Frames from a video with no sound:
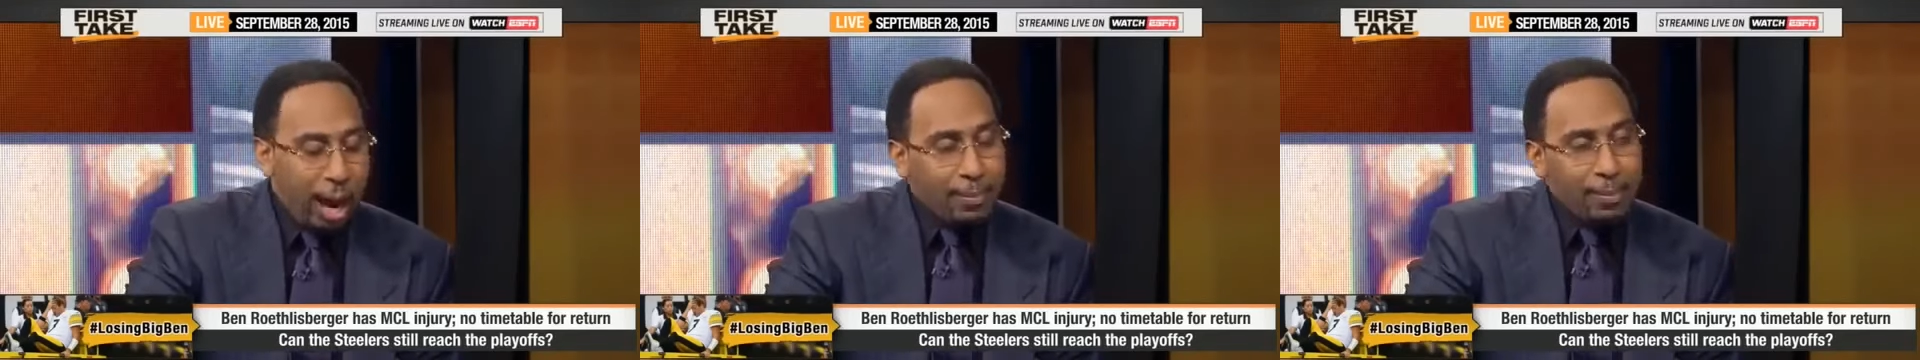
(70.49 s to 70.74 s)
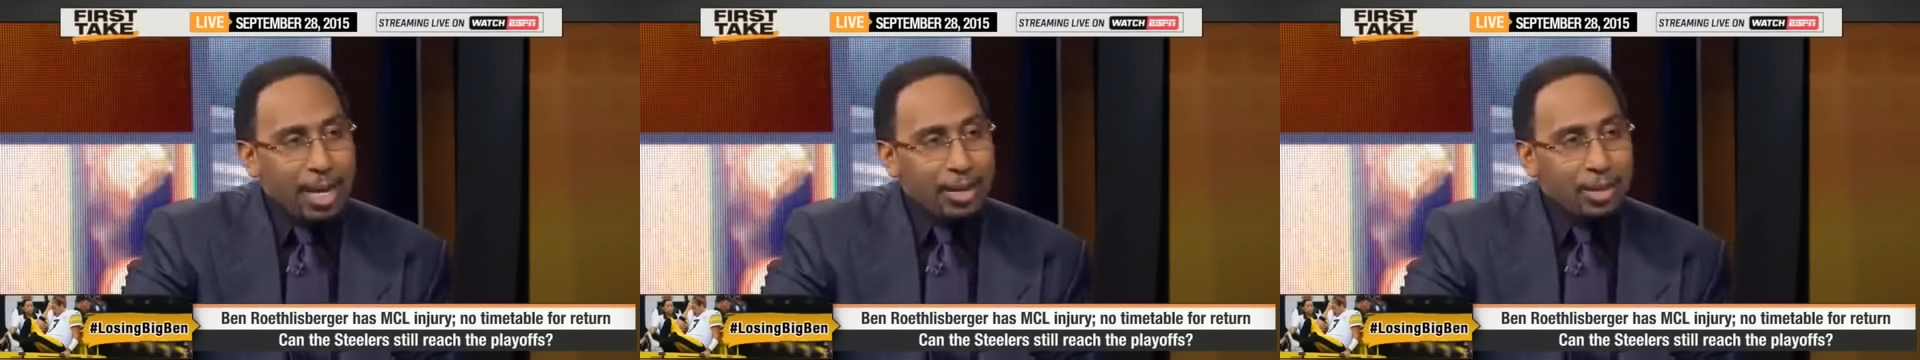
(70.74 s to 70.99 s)

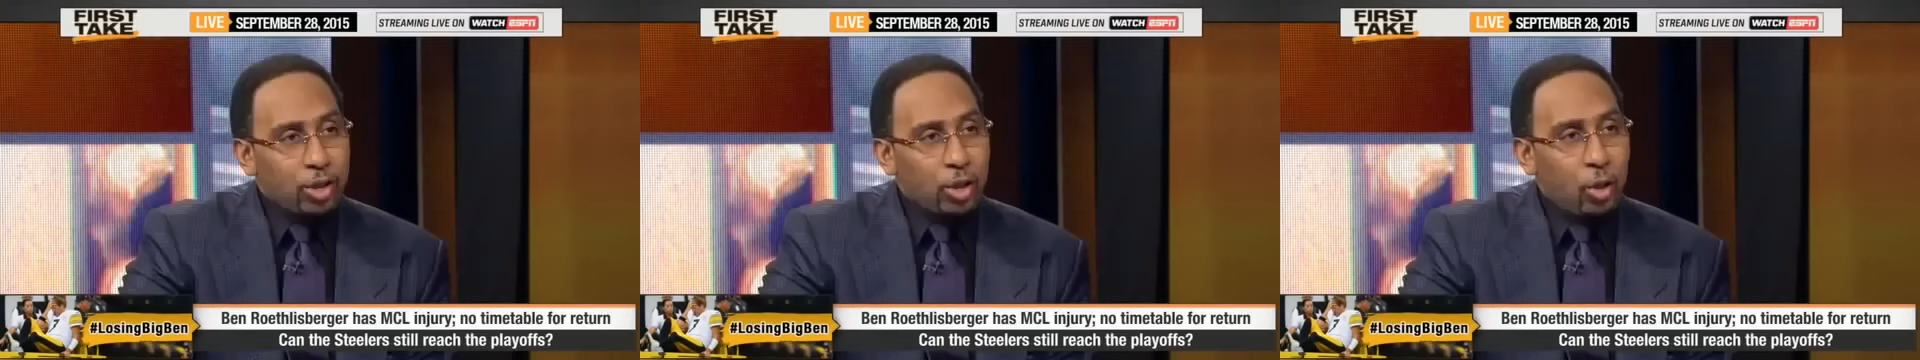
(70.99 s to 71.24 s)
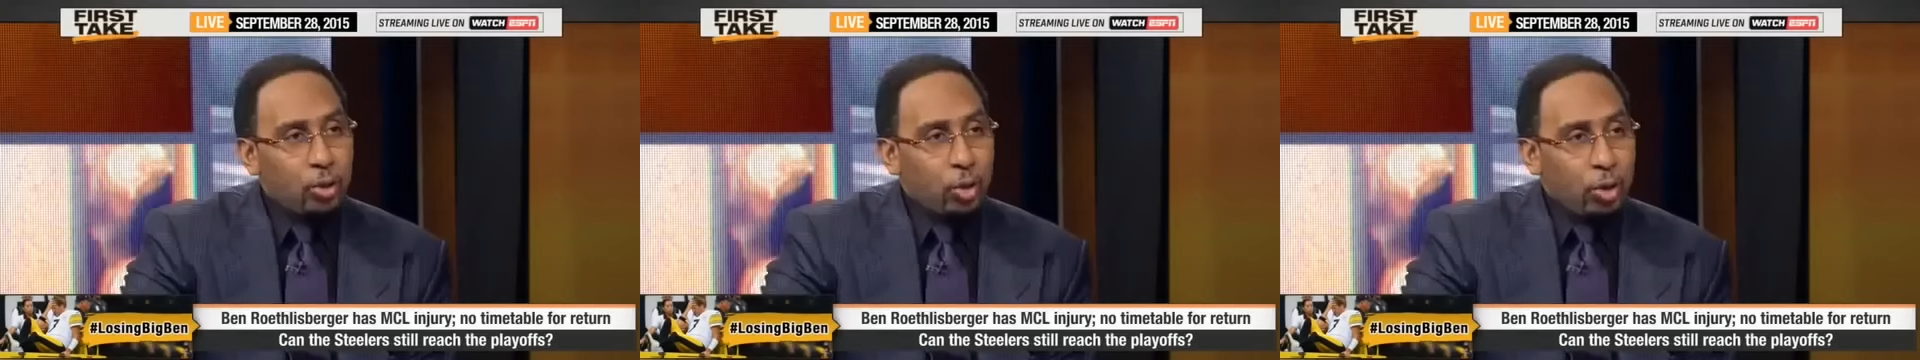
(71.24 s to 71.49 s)
I'm not
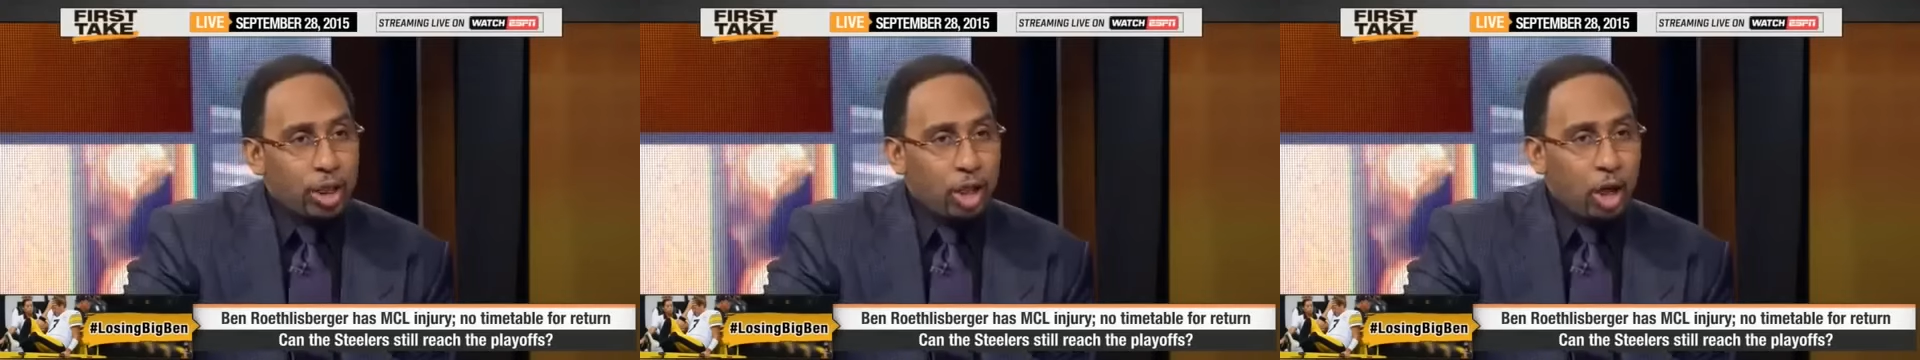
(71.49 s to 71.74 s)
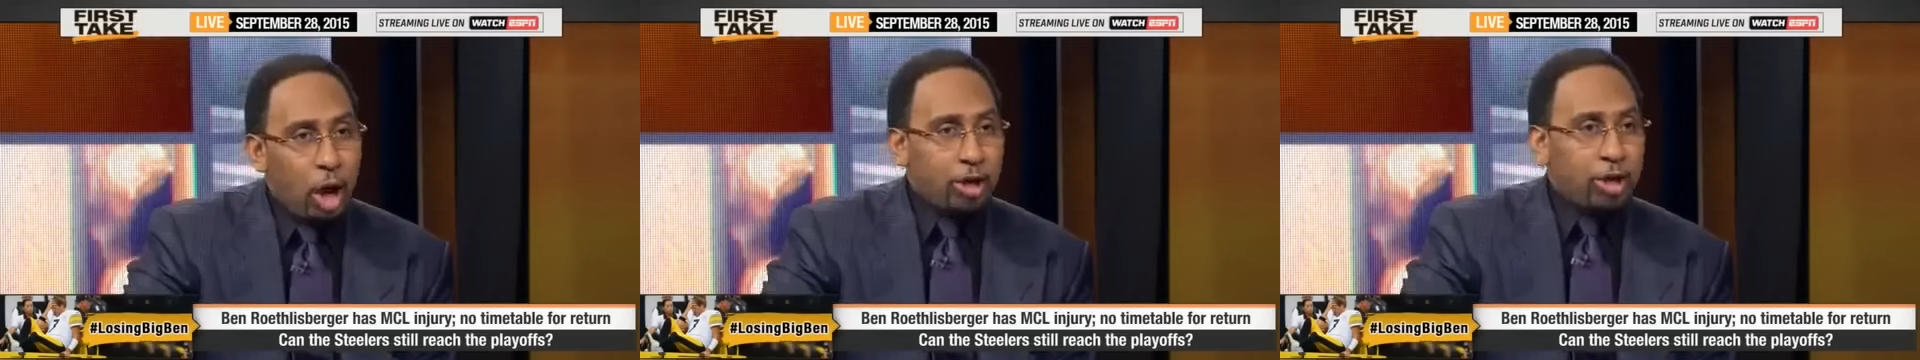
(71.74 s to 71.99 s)
sold on the
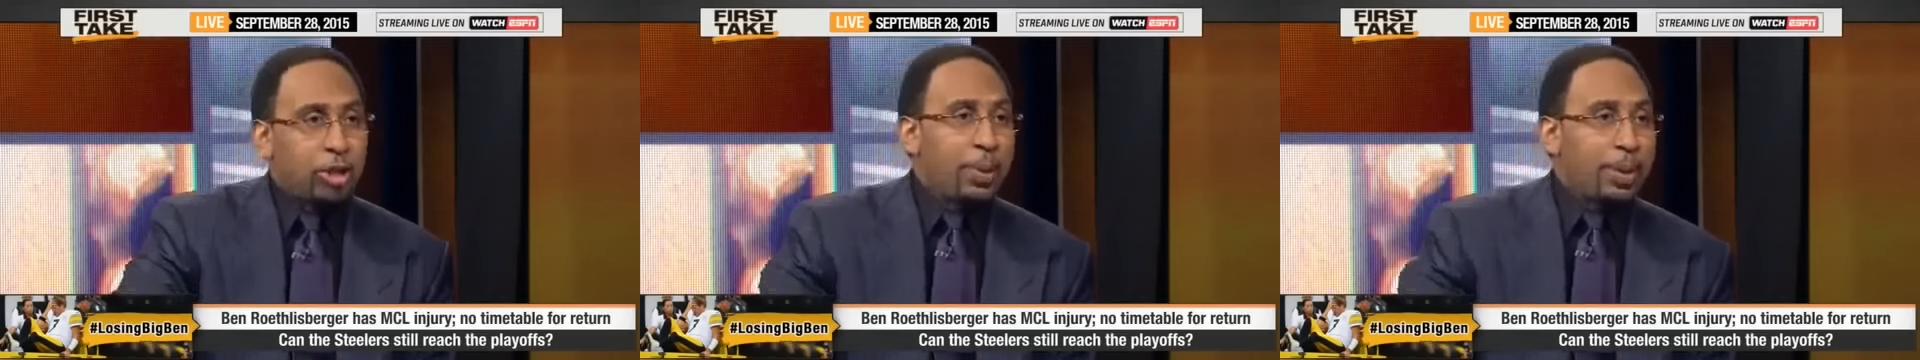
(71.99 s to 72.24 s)
Chargers,